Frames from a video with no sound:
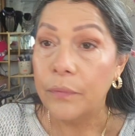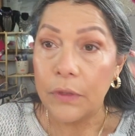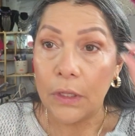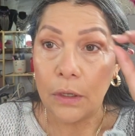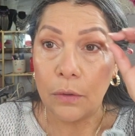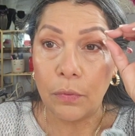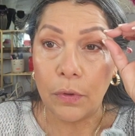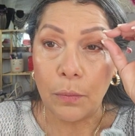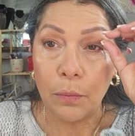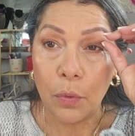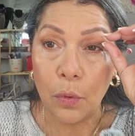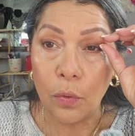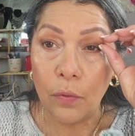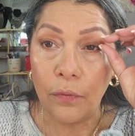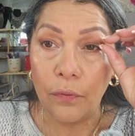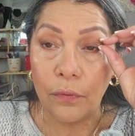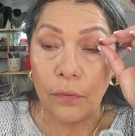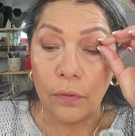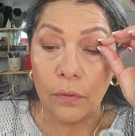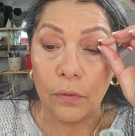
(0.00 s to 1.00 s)
they
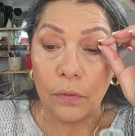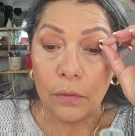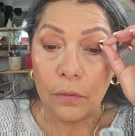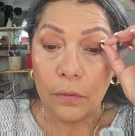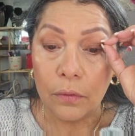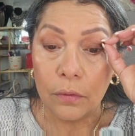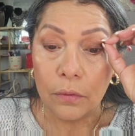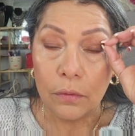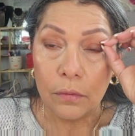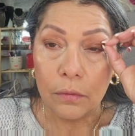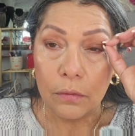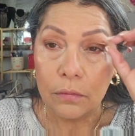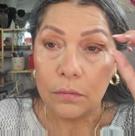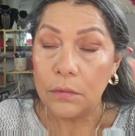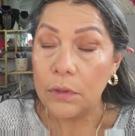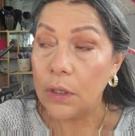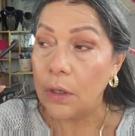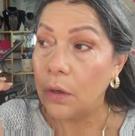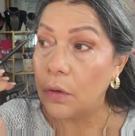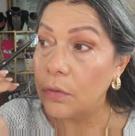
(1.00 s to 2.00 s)
remove,
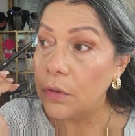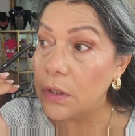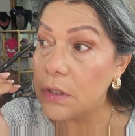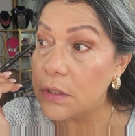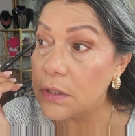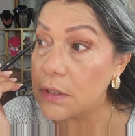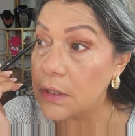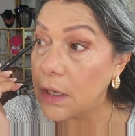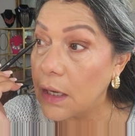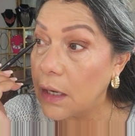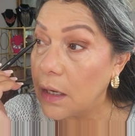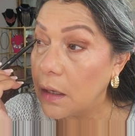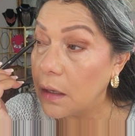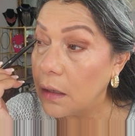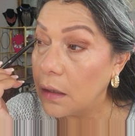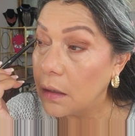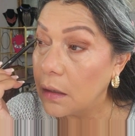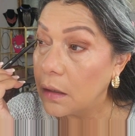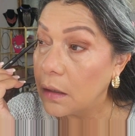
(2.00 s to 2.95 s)
the skin